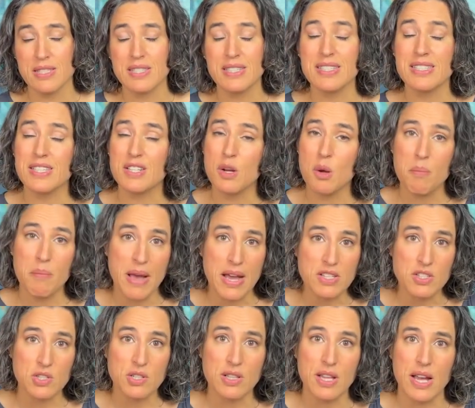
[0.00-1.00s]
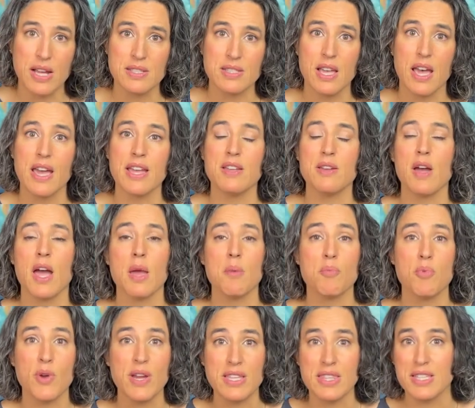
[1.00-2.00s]
Because in our masterclass, I, I
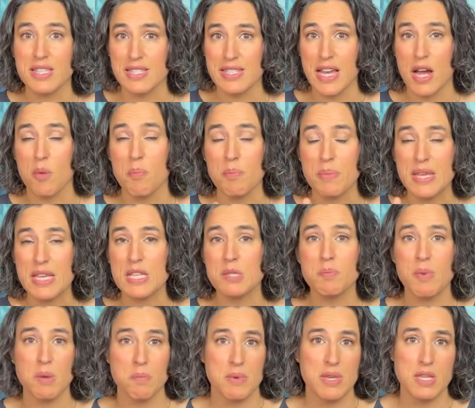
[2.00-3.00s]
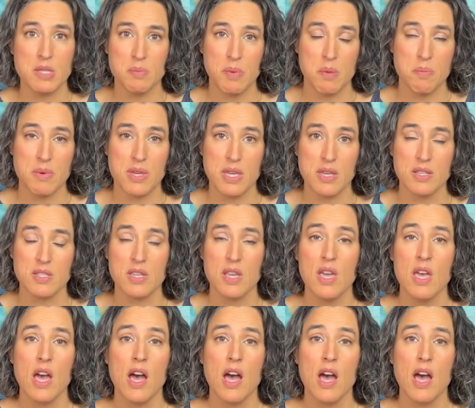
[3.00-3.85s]
break this down piece by piece by piece